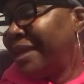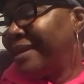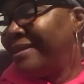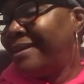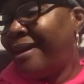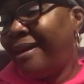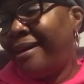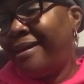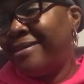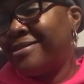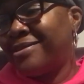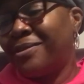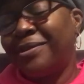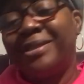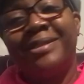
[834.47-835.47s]
yeah,
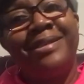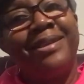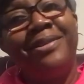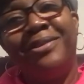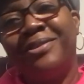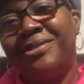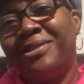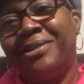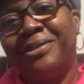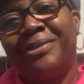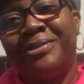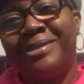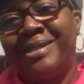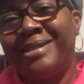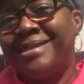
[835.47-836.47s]
so continue
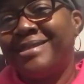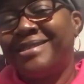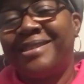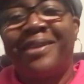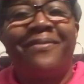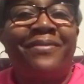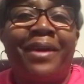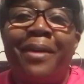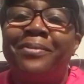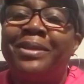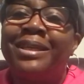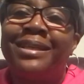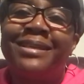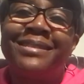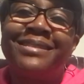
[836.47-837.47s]
to just stay
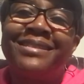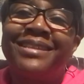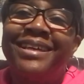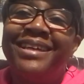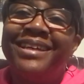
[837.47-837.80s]
fabulous.